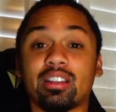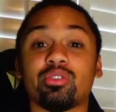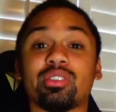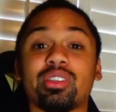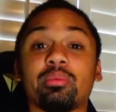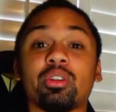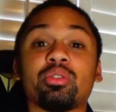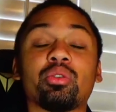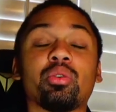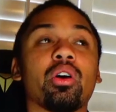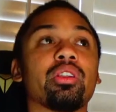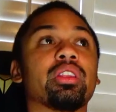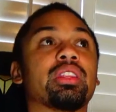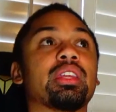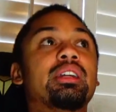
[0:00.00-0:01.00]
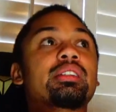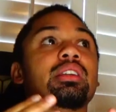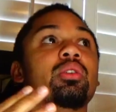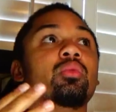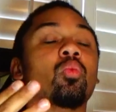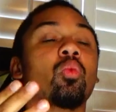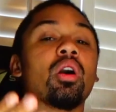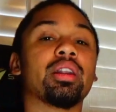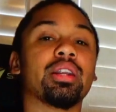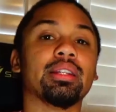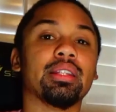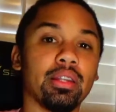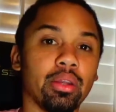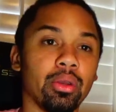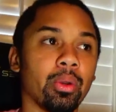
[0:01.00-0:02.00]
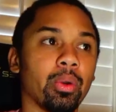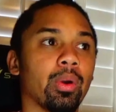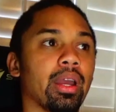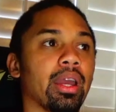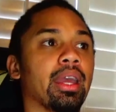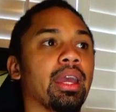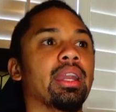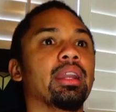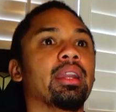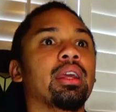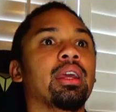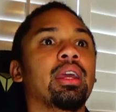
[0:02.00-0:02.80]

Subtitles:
was able to do all the things he wanted to do, and